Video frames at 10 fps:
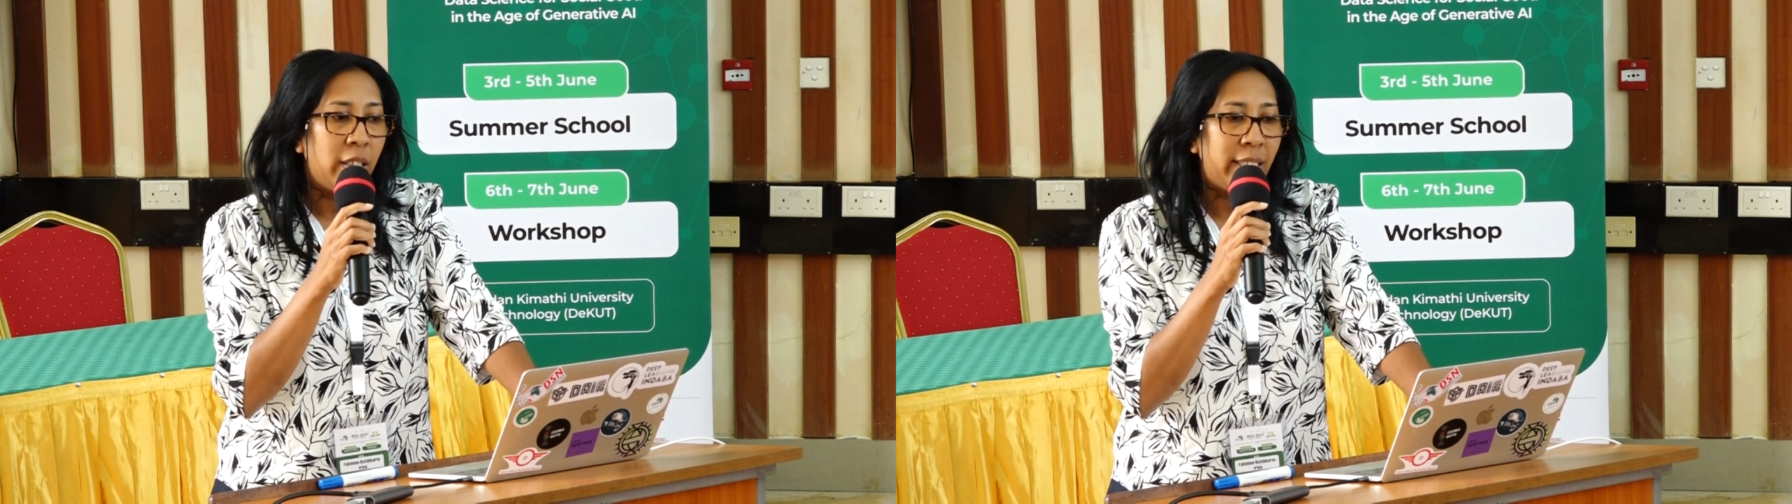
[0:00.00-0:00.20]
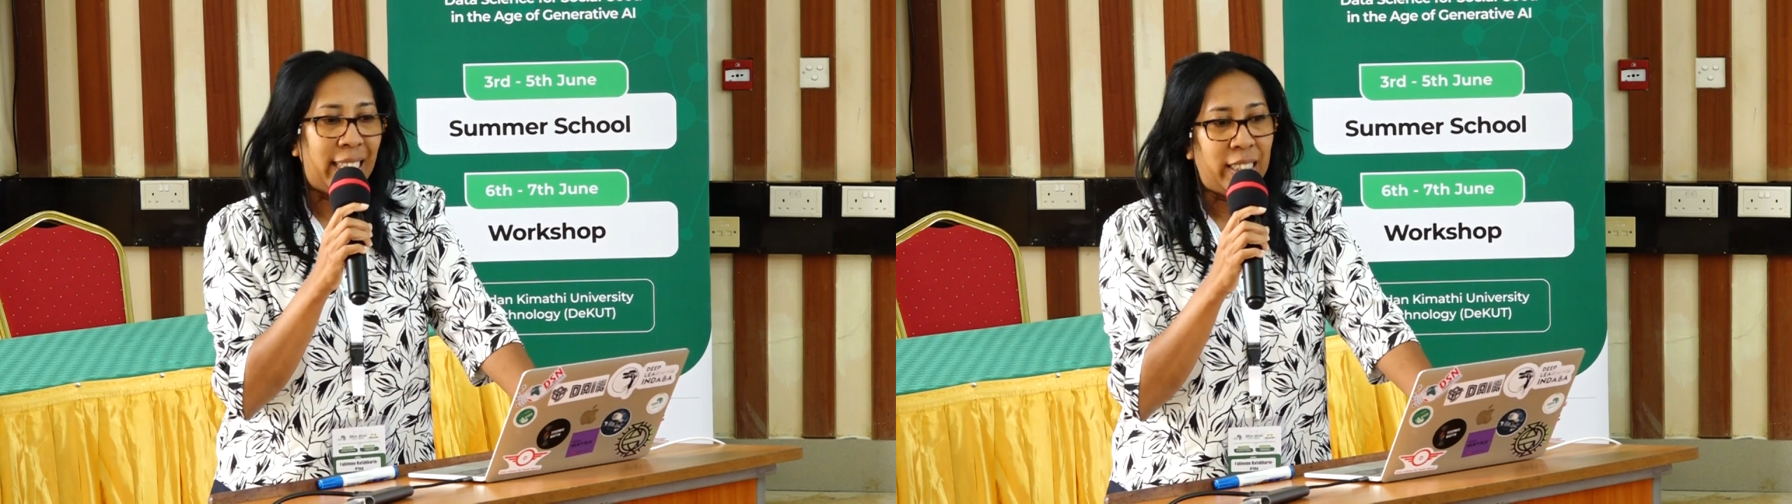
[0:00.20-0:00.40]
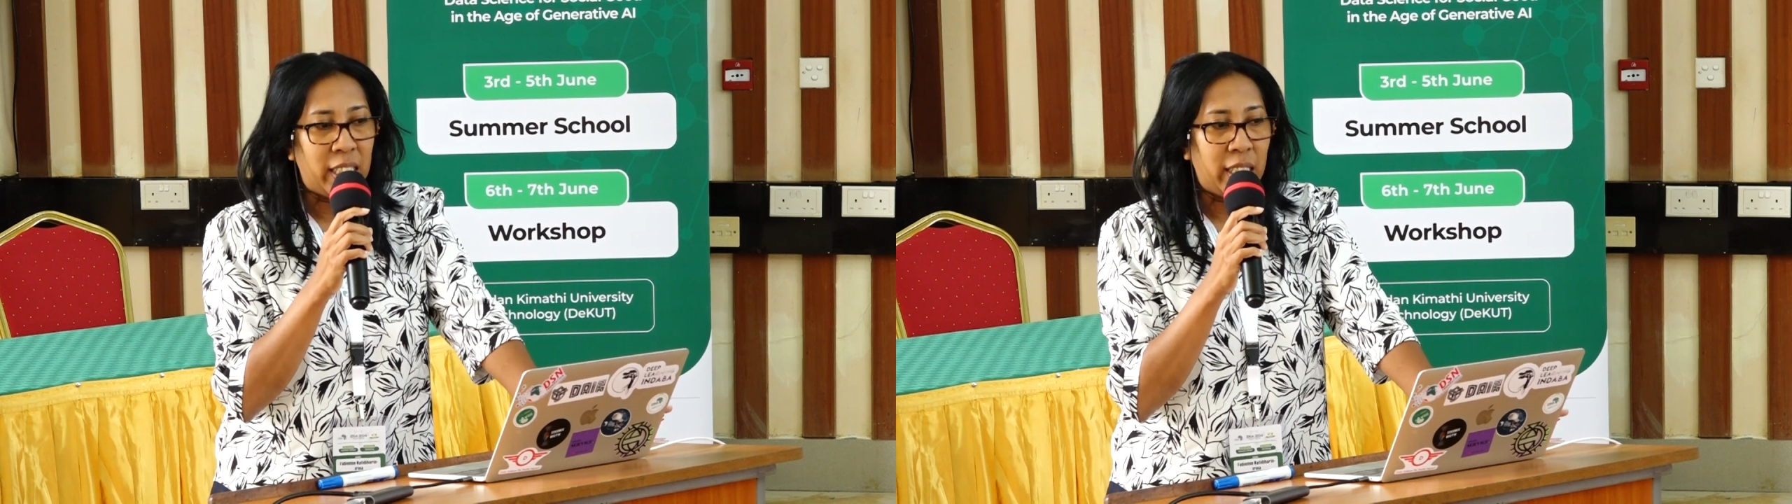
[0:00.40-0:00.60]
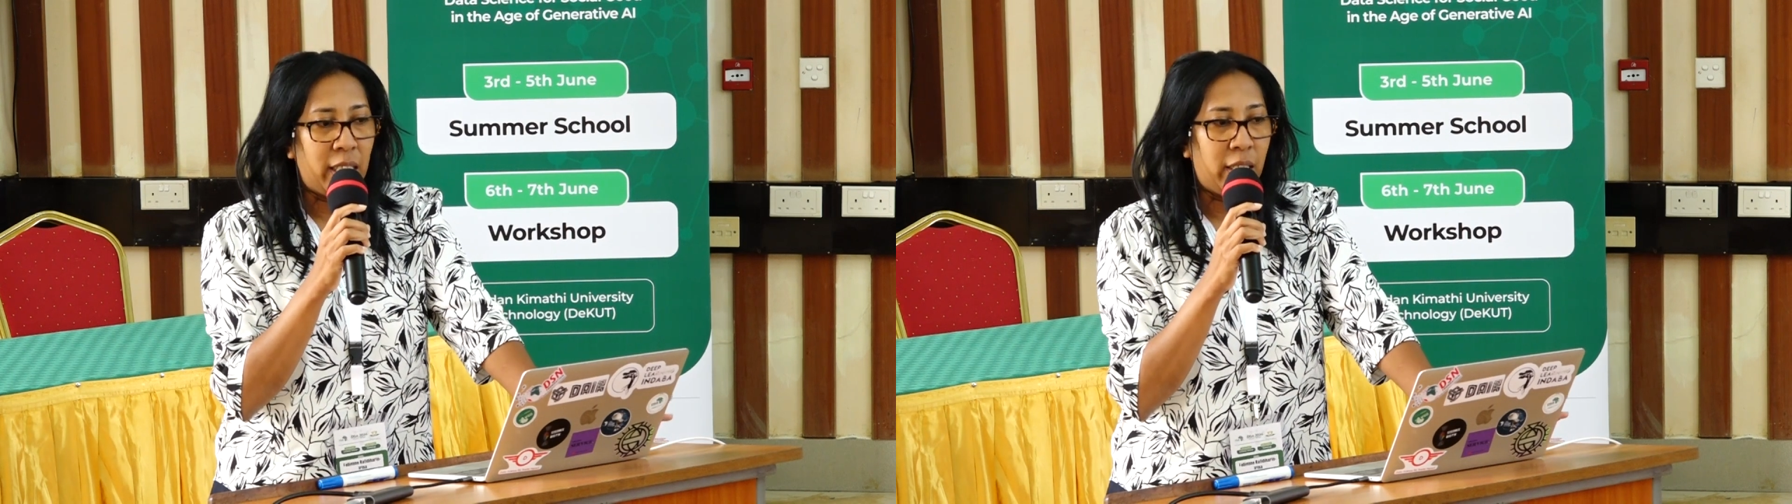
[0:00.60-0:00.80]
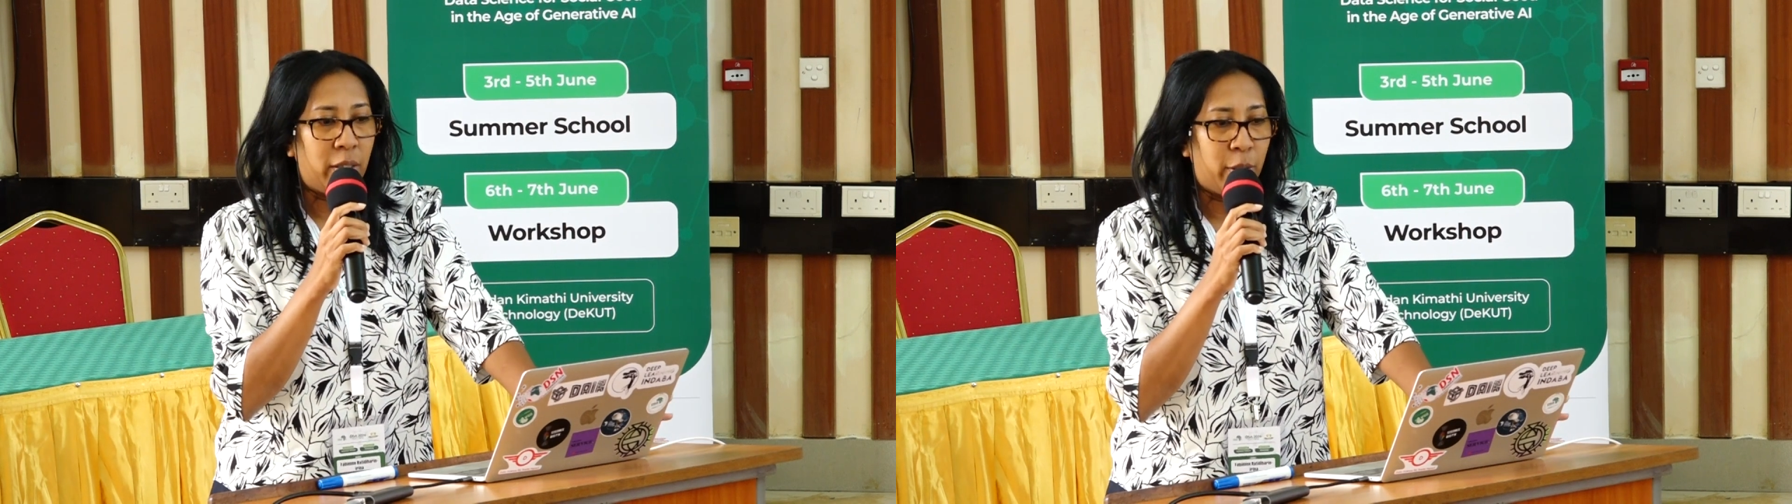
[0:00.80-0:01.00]
a
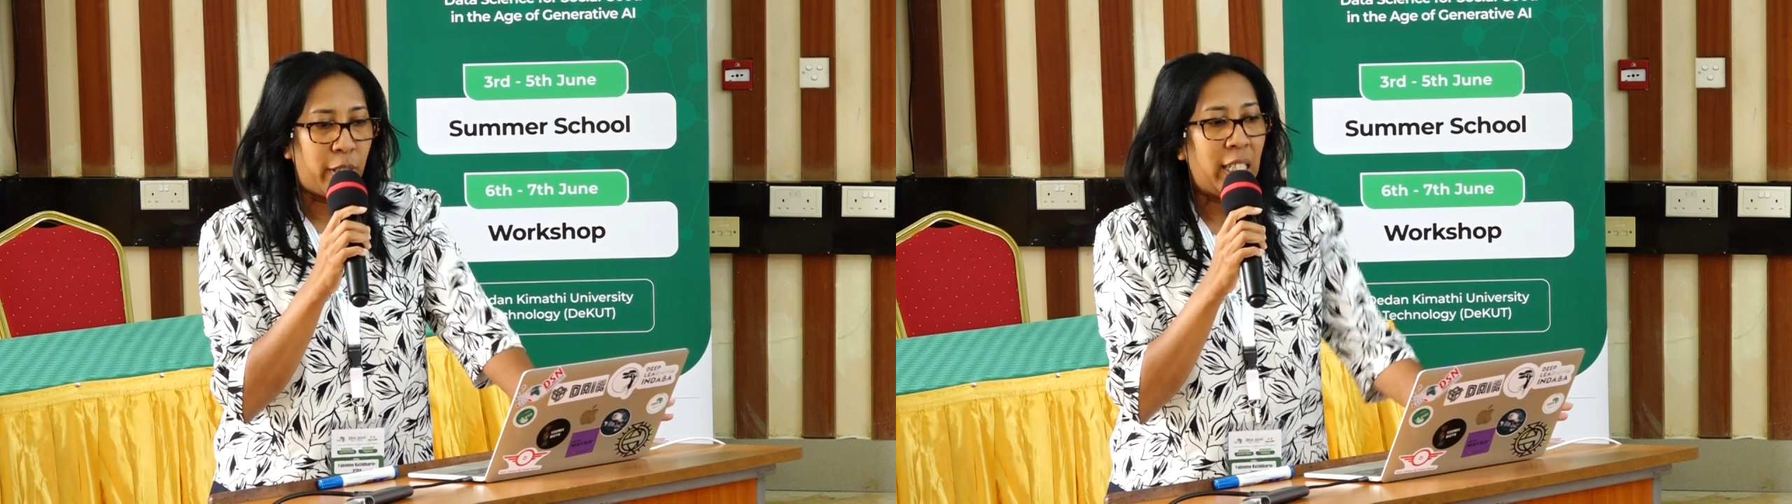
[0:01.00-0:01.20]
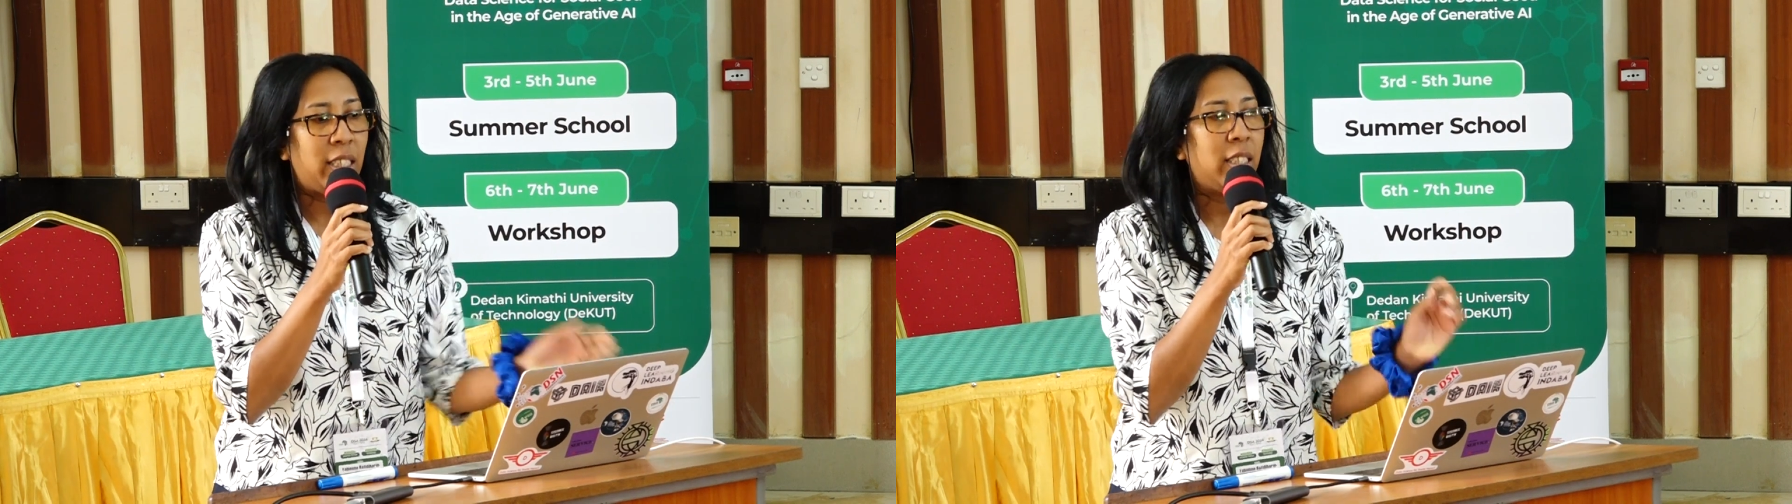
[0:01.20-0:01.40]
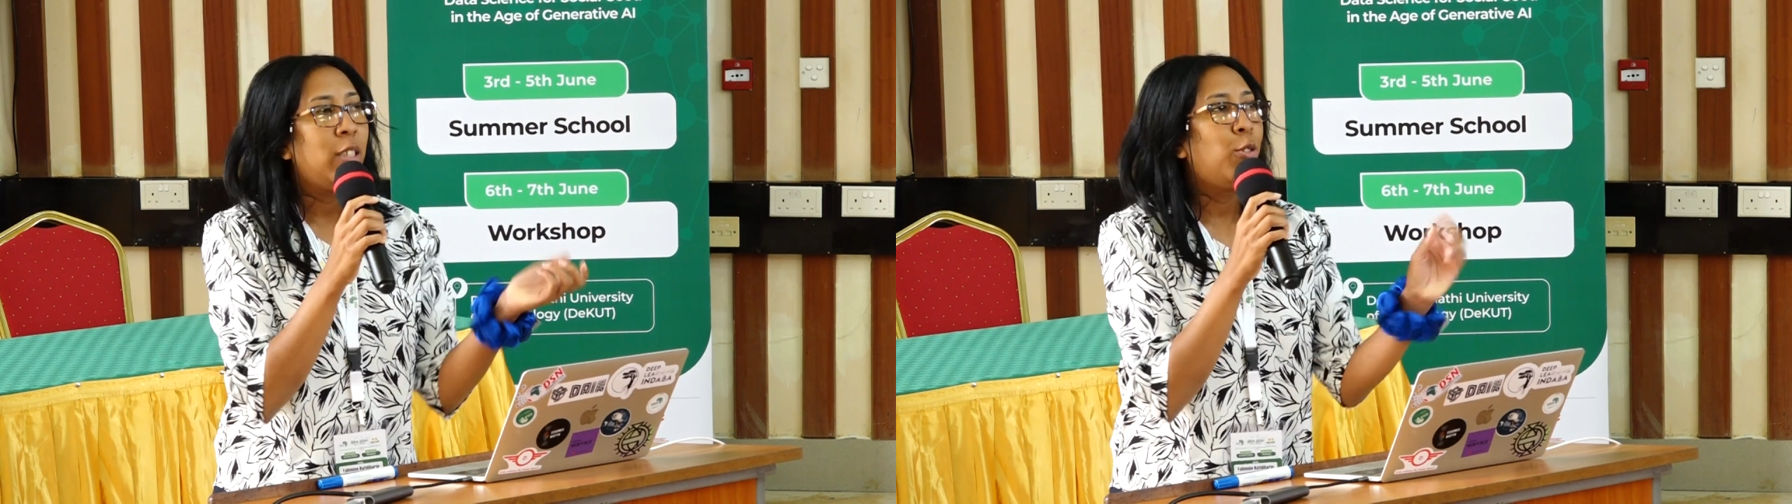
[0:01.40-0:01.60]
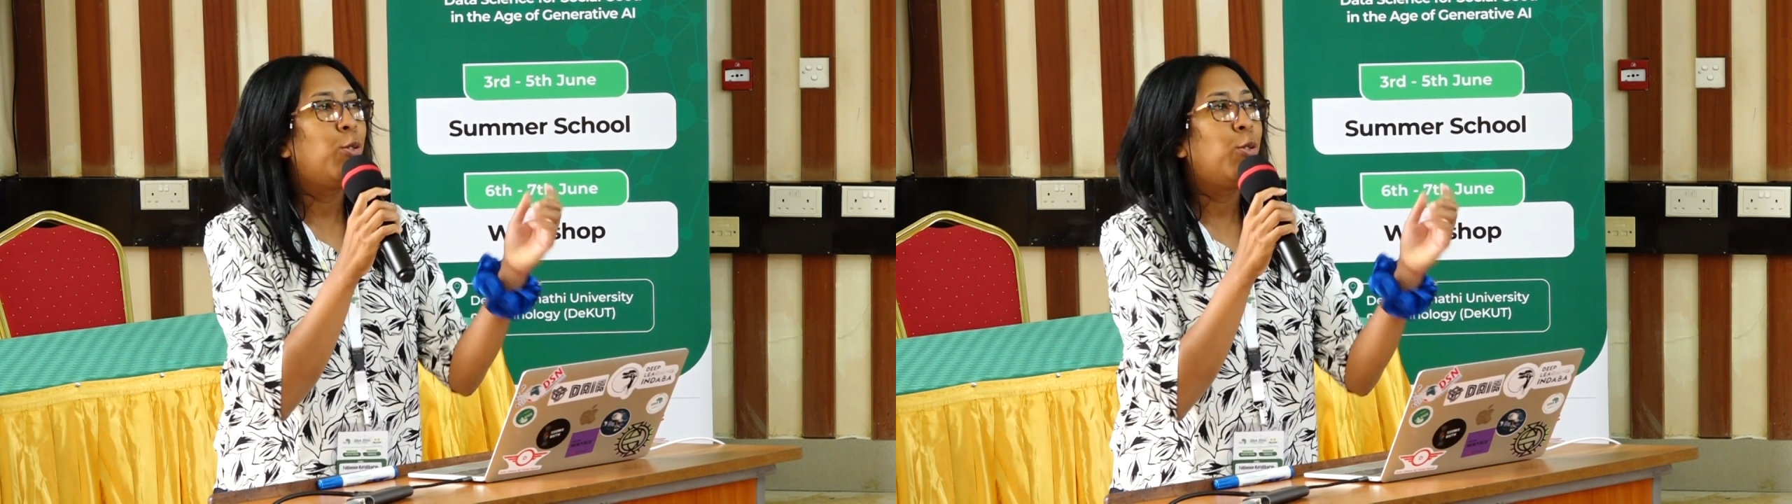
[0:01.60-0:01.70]
dataset related